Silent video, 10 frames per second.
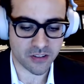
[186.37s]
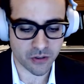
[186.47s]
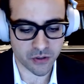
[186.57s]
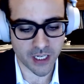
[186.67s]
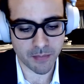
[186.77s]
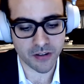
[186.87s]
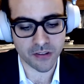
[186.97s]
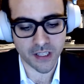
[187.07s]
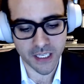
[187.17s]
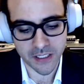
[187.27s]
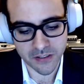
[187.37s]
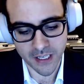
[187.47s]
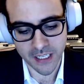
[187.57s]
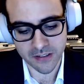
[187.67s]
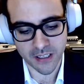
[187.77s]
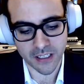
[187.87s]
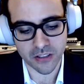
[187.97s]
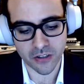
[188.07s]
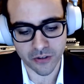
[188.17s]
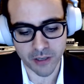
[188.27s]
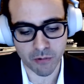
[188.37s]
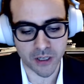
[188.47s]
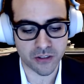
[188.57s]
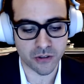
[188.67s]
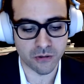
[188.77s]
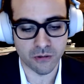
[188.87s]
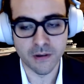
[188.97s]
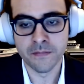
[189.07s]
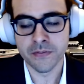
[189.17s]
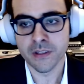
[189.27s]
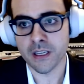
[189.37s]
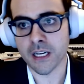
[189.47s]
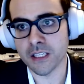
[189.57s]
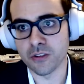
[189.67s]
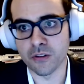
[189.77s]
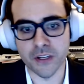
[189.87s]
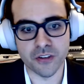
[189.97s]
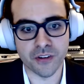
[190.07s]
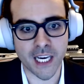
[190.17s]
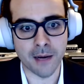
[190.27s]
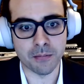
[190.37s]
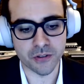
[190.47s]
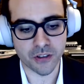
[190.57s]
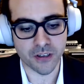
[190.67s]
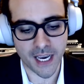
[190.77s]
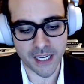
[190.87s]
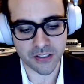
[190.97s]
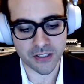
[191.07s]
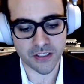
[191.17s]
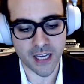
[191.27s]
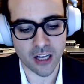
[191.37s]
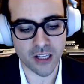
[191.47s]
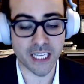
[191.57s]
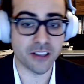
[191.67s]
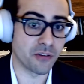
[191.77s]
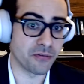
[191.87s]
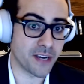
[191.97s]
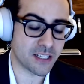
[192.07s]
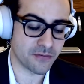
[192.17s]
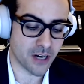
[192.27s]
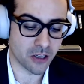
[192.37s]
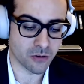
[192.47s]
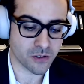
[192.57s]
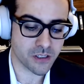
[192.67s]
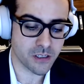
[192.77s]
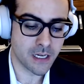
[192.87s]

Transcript: So some of the things that they want to, venture capital is going to ask is, how likely are fast followers?